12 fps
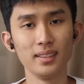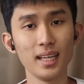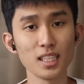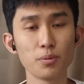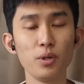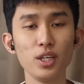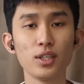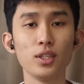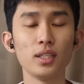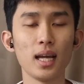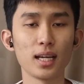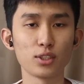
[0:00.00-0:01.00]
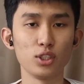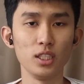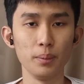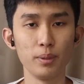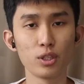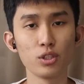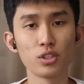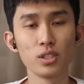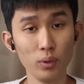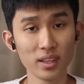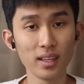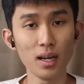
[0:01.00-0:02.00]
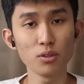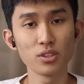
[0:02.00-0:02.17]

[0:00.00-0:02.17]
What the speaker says: That's pretty good actually, because without